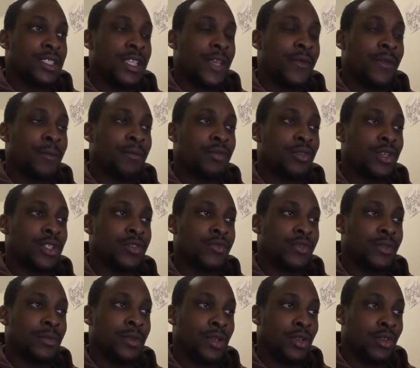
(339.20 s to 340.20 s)
7 points
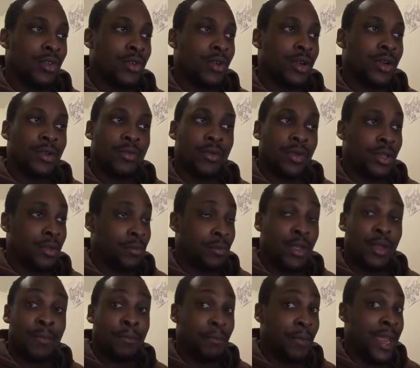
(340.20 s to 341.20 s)
from the door.
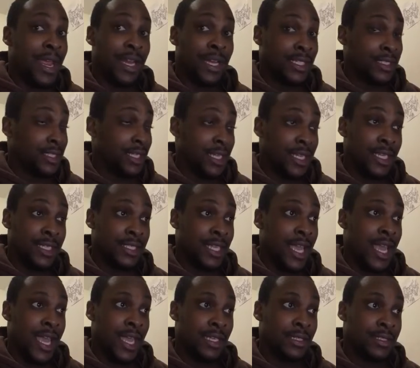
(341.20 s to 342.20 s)
We barely see his
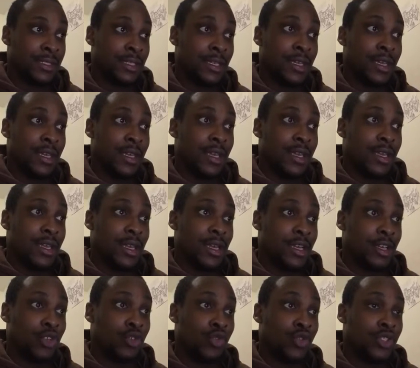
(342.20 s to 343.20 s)
ass.
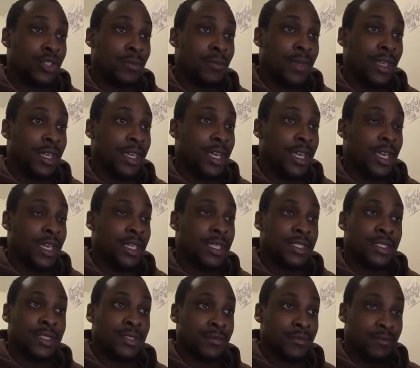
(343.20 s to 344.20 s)

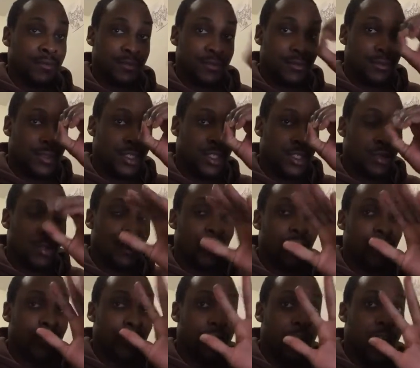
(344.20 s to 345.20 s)
Kusamikez,
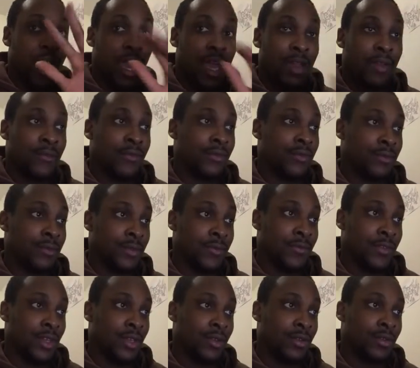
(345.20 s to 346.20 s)
0 for 5 from the
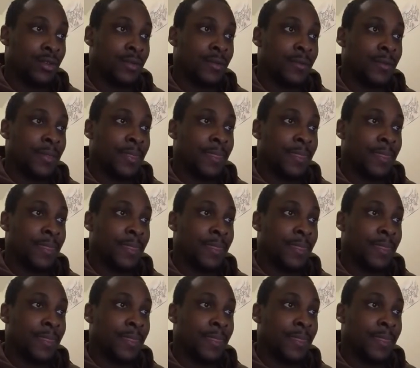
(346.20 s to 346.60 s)
field.